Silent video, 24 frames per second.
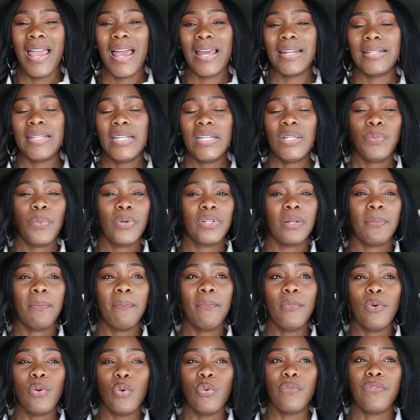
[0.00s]
I didn't want to
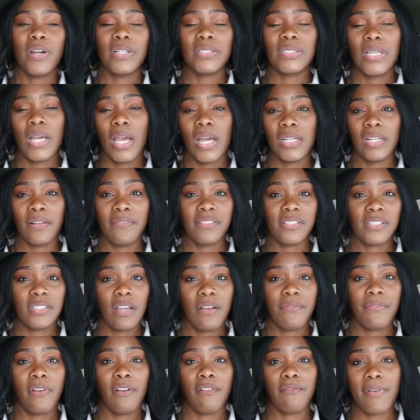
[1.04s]
move a ton of
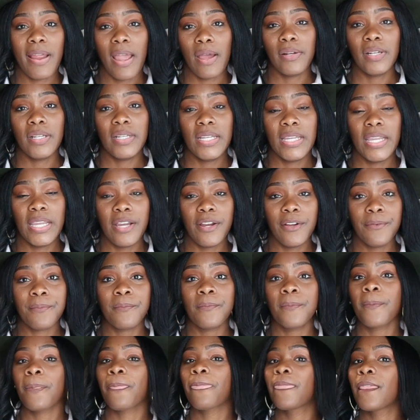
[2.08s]
stuff around in here.
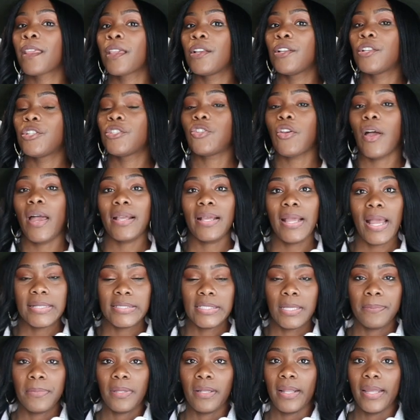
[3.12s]
So I got
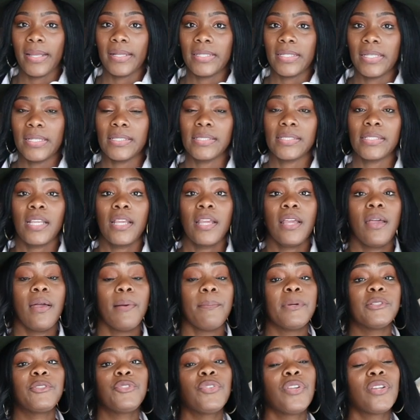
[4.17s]
something like this.
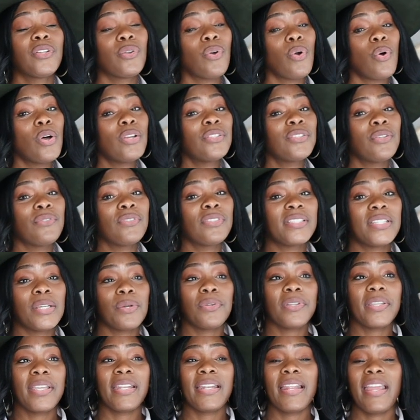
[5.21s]
But you could also
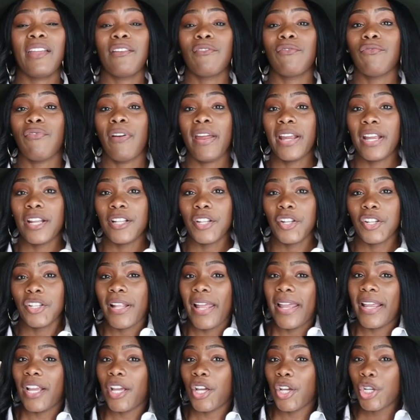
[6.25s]
still get a regular
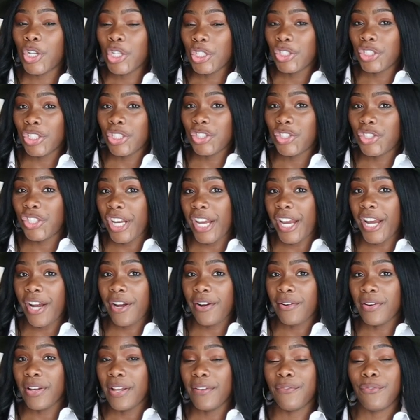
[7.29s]
like cushion
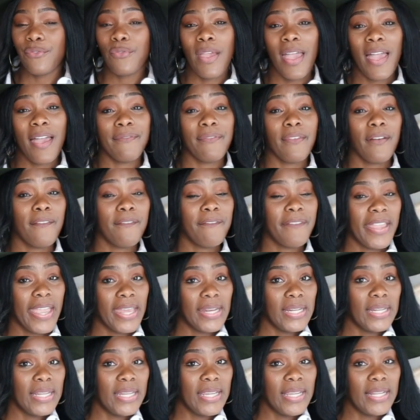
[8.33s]
chair if you have a
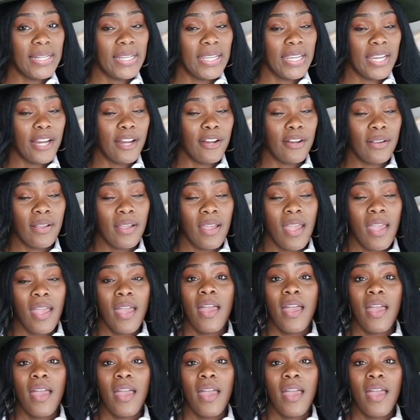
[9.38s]
vanity in here.